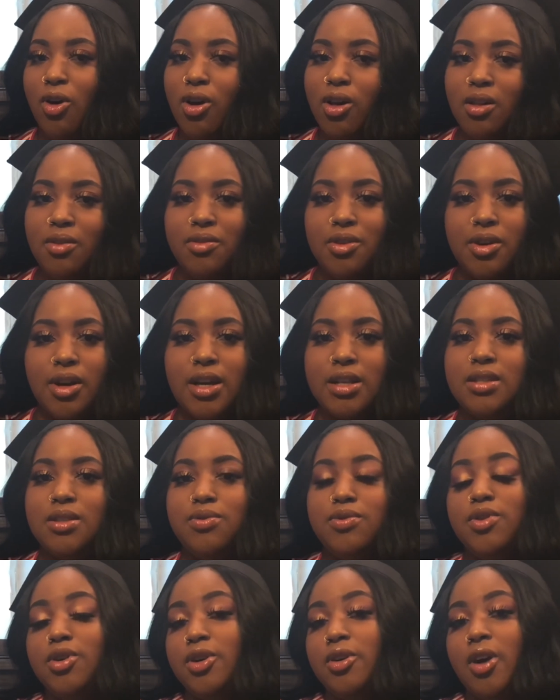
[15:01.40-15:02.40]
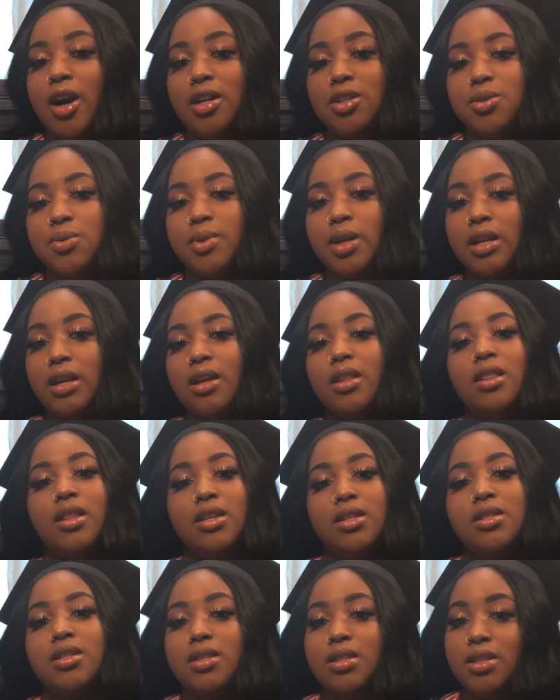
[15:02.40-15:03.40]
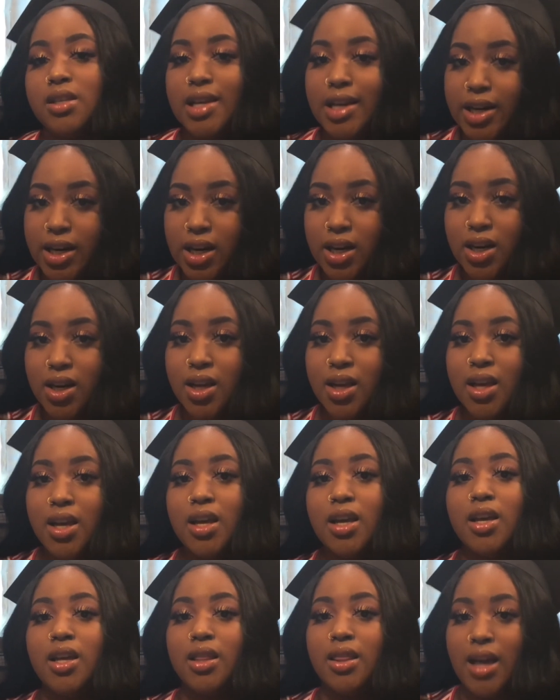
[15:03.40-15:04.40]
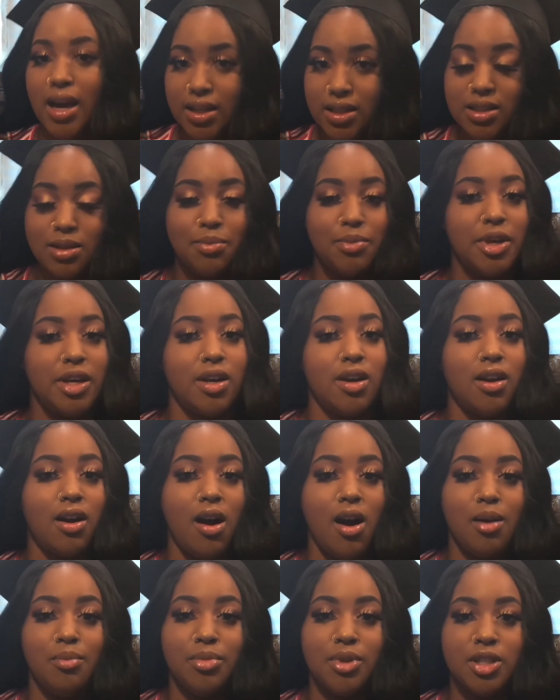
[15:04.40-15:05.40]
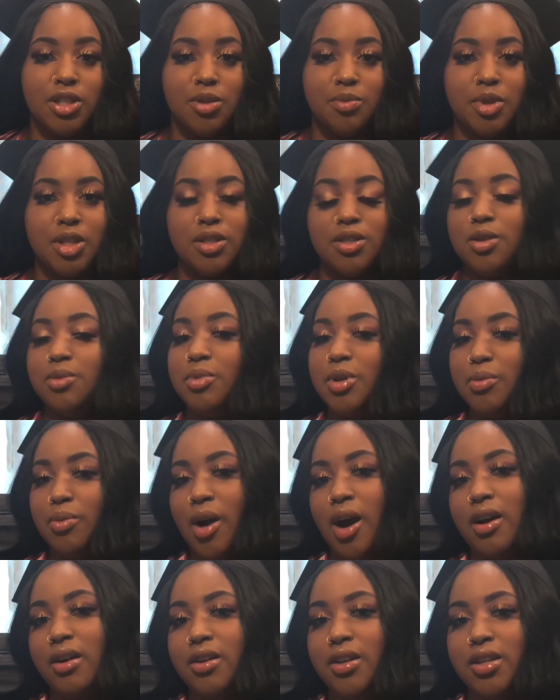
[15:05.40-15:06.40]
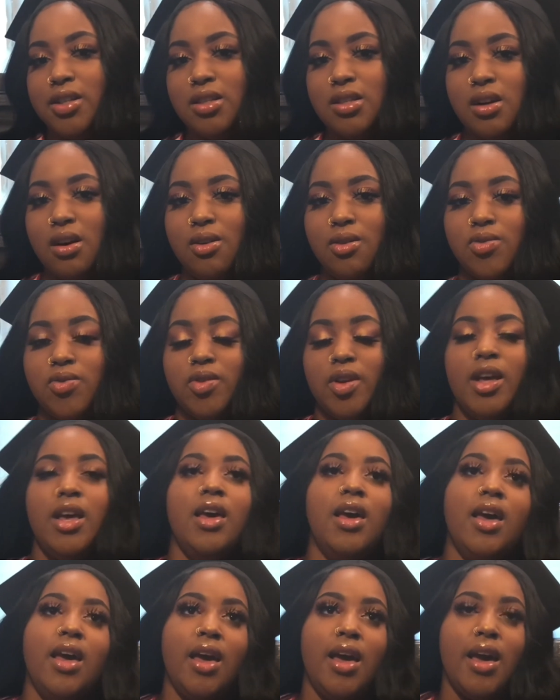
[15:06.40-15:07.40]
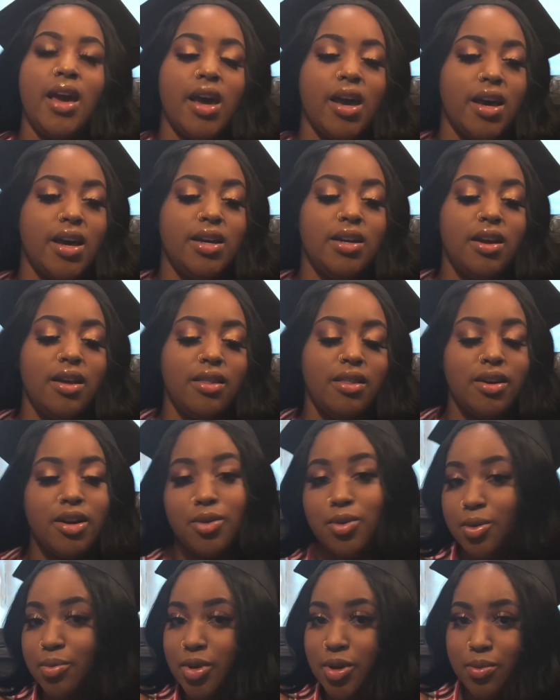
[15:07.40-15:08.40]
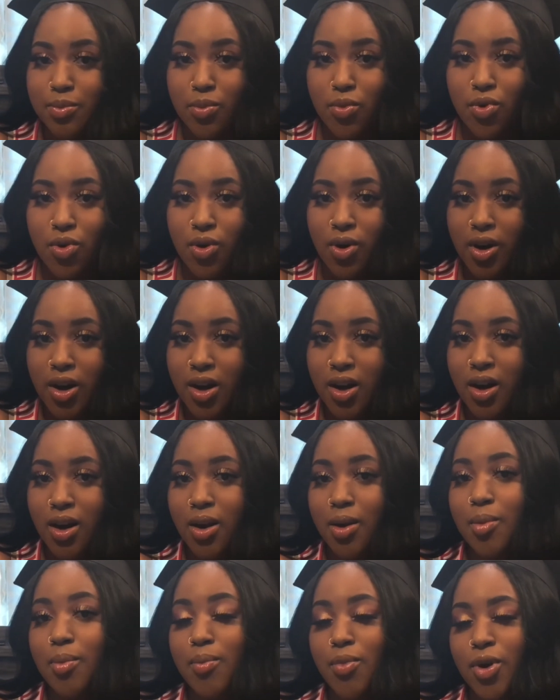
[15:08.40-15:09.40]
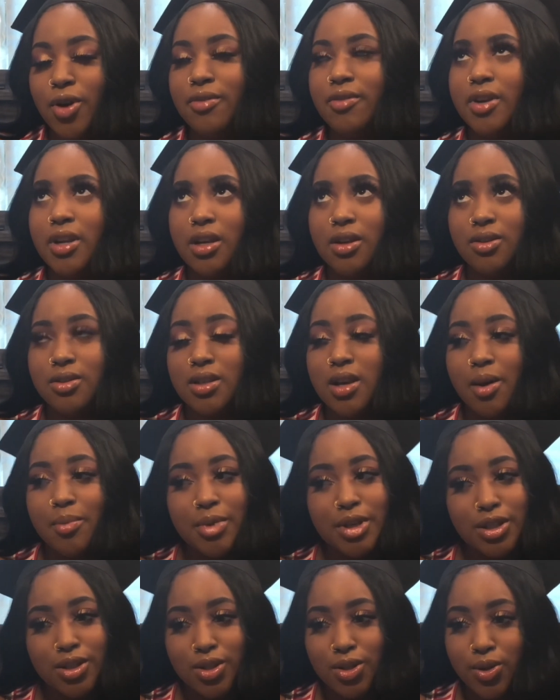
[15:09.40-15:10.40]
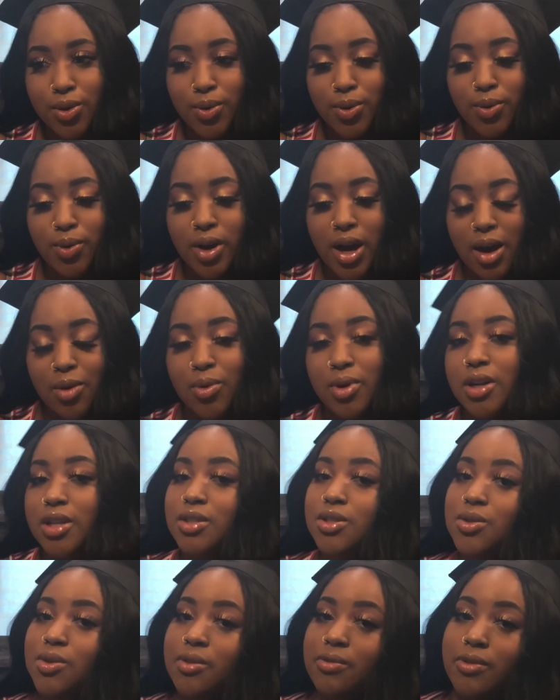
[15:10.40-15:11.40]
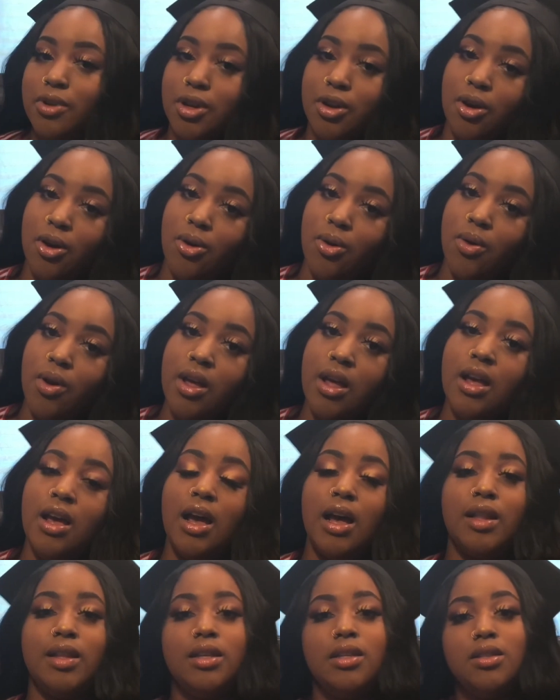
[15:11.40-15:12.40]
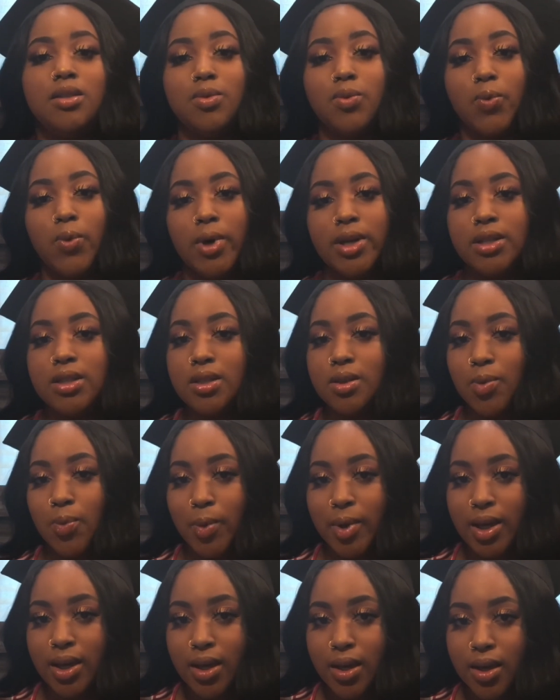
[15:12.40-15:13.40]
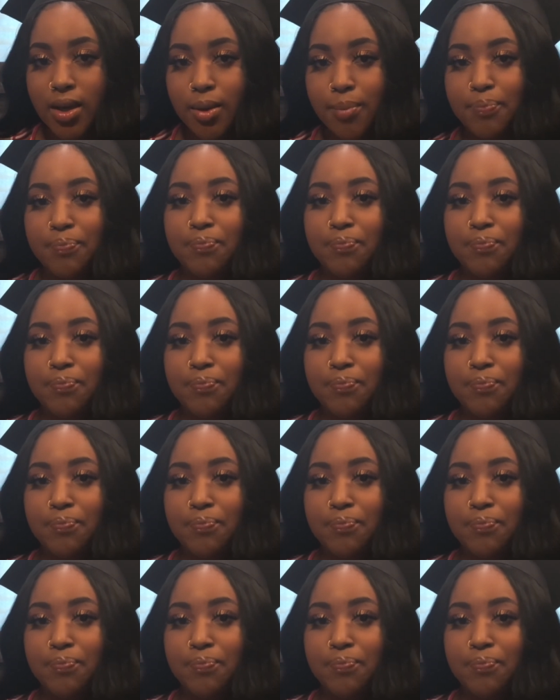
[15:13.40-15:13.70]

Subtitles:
all of you guys if you're graduating this year. that's a big accomplishment, so be proud of yourself. And there will be more videos coming soon. I want to do a video at least once a week,